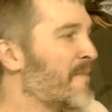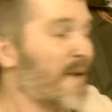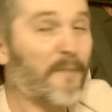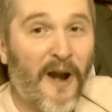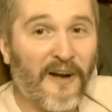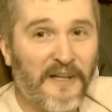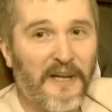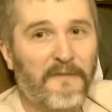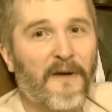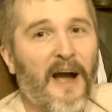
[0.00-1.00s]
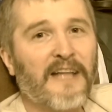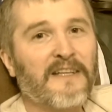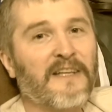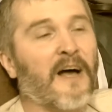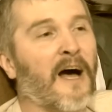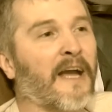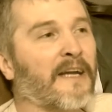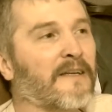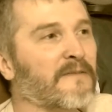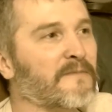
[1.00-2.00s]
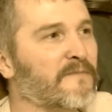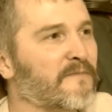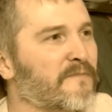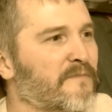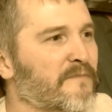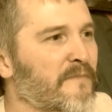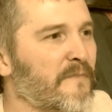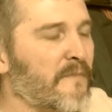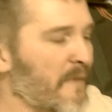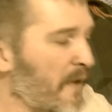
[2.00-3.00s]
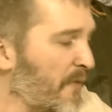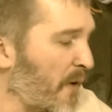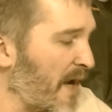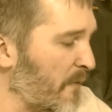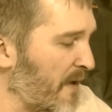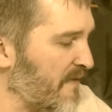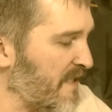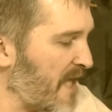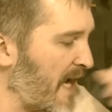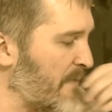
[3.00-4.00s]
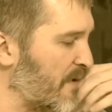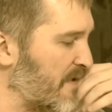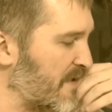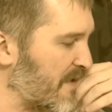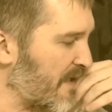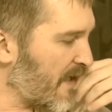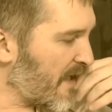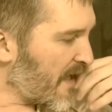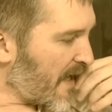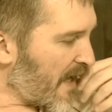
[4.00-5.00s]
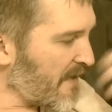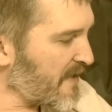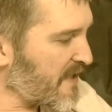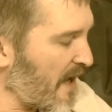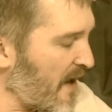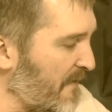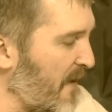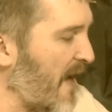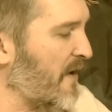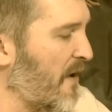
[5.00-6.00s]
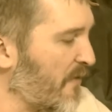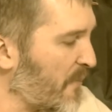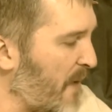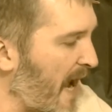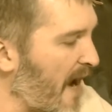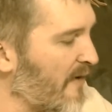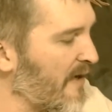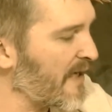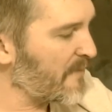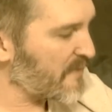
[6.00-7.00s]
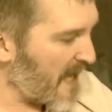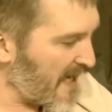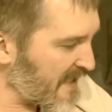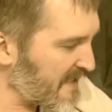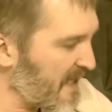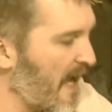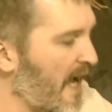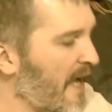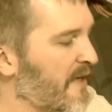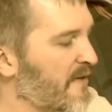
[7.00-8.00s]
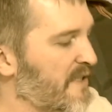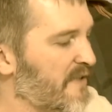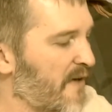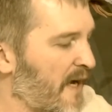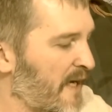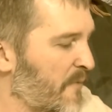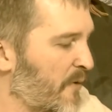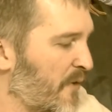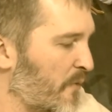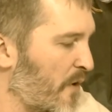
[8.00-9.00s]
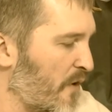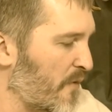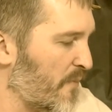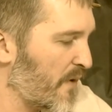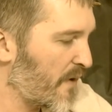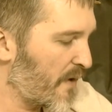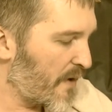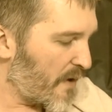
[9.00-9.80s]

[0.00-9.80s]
But apparently he finally, like, threatened one of his neighbors and the sheriff had to overpower him, take his gun, and restrain him with a rope.